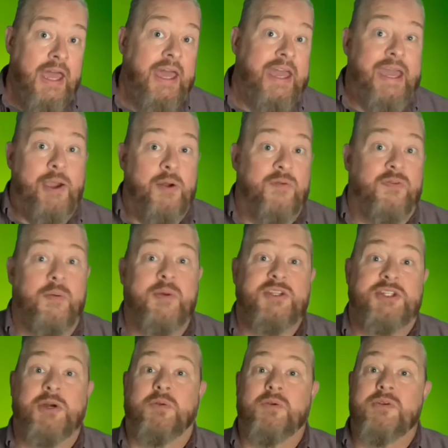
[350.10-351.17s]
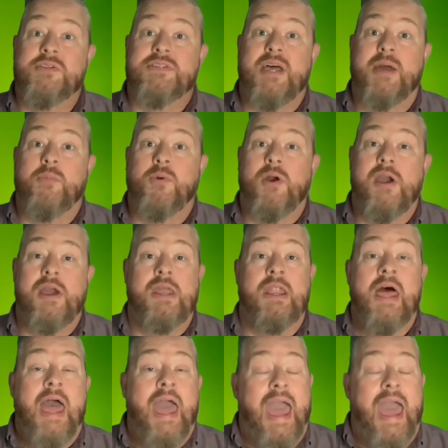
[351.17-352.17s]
hear it from a children's librarian,